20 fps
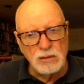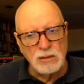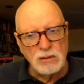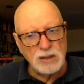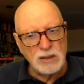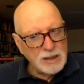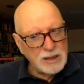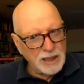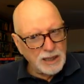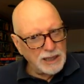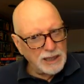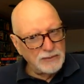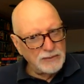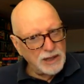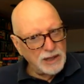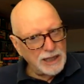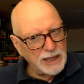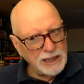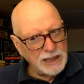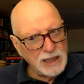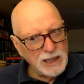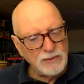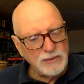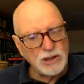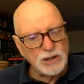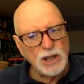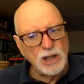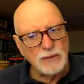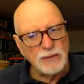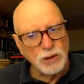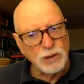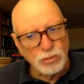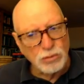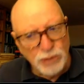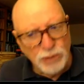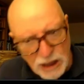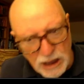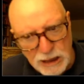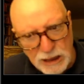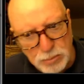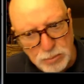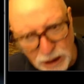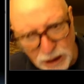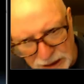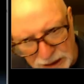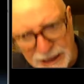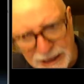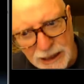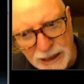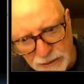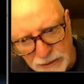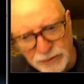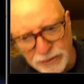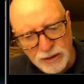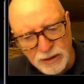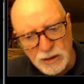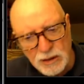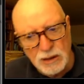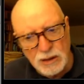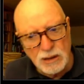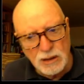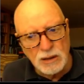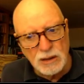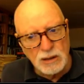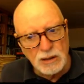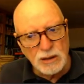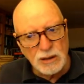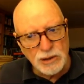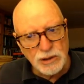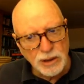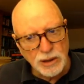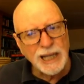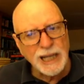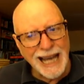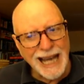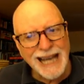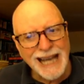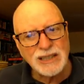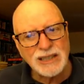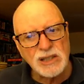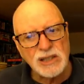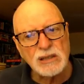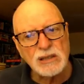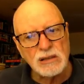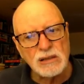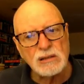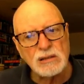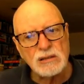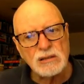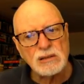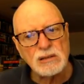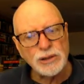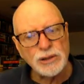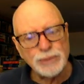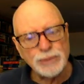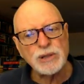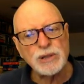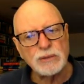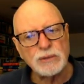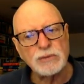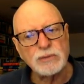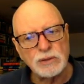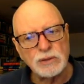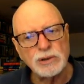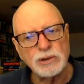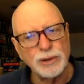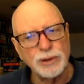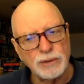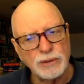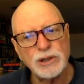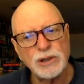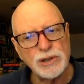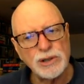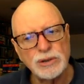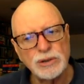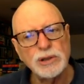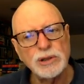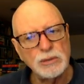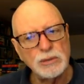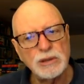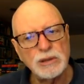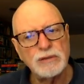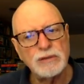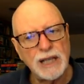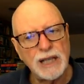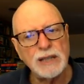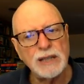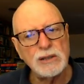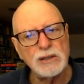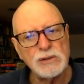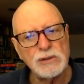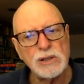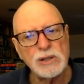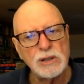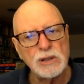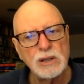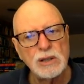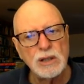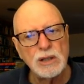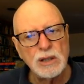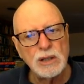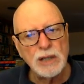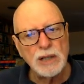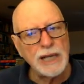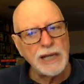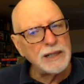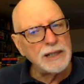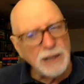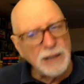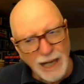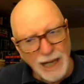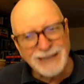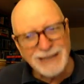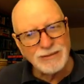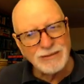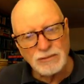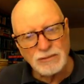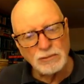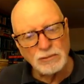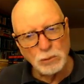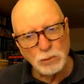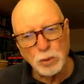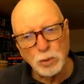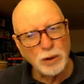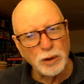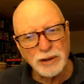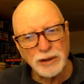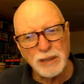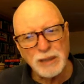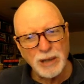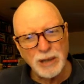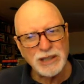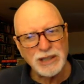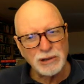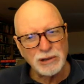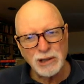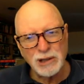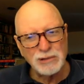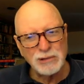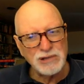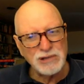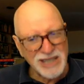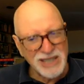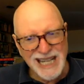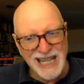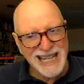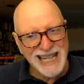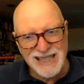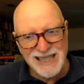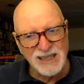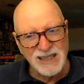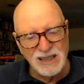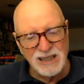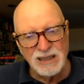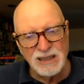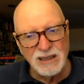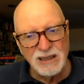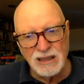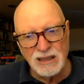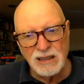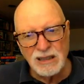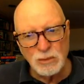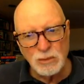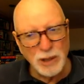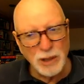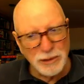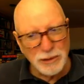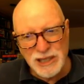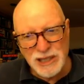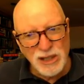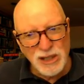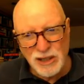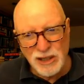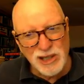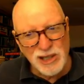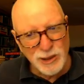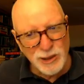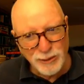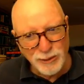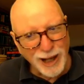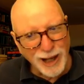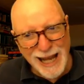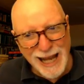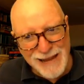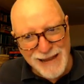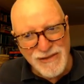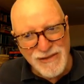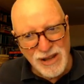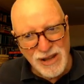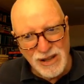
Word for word: Is this kind of naive? If you really believe that you're going to act in terms of universal human values, and not worry about your own state, whether it's going to survive?